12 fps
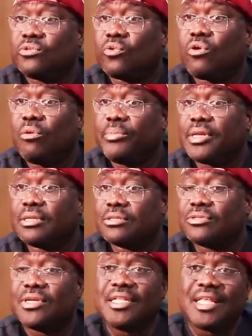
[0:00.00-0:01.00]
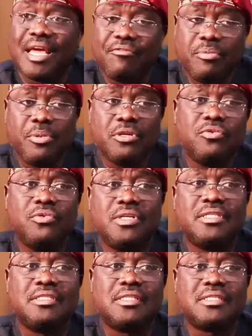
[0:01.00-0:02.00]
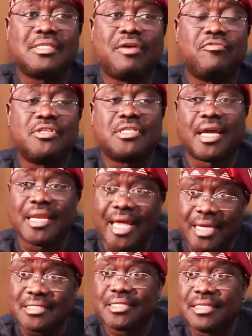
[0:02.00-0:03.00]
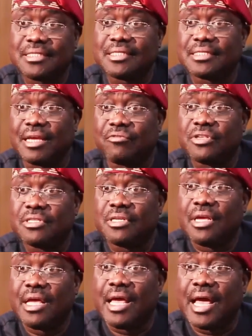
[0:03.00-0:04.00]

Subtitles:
to come in so that everybody who needs this service can access the service